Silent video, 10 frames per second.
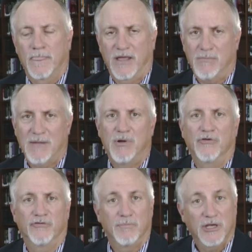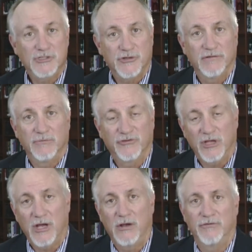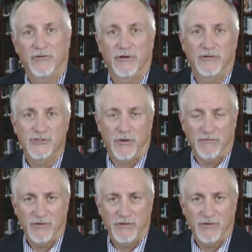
They may post a picture of themselves or a short